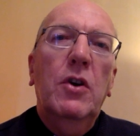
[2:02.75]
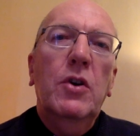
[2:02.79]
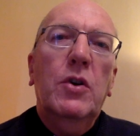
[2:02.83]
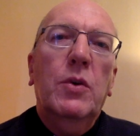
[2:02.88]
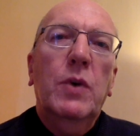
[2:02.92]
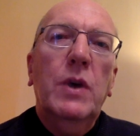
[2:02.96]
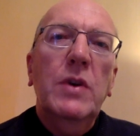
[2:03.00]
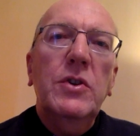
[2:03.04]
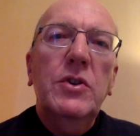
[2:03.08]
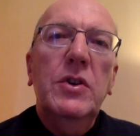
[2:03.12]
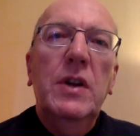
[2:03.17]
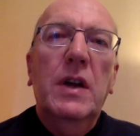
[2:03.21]
own
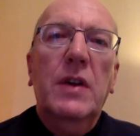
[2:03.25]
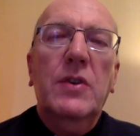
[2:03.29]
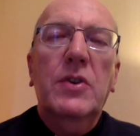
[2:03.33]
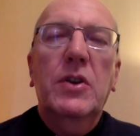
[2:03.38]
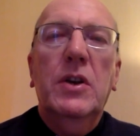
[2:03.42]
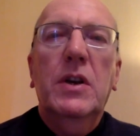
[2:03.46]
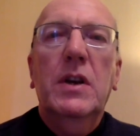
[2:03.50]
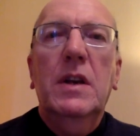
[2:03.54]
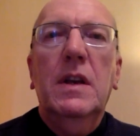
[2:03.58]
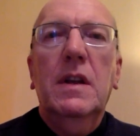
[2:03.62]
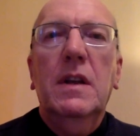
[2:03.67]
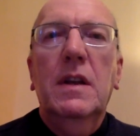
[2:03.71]
question,
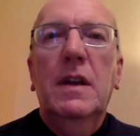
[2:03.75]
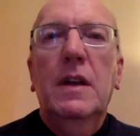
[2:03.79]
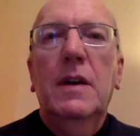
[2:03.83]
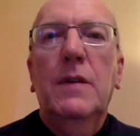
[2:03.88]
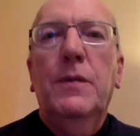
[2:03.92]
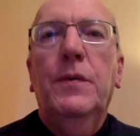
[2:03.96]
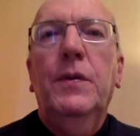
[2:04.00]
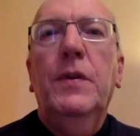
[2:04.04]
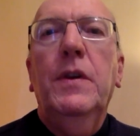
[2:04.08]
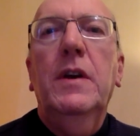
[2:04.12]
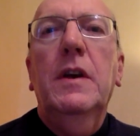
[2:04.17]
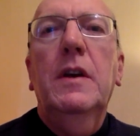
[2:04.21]
actually,
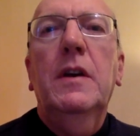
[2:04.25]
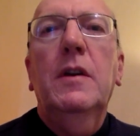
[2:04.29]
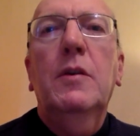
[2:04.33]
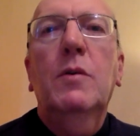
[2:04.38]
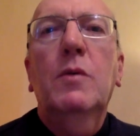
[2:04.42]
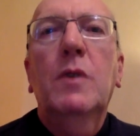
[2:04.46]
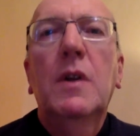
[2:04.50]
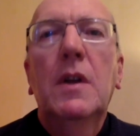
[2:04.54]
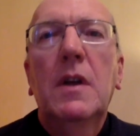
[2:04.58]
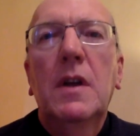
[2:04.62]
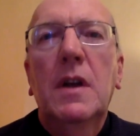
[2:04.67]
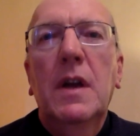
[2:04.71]
if you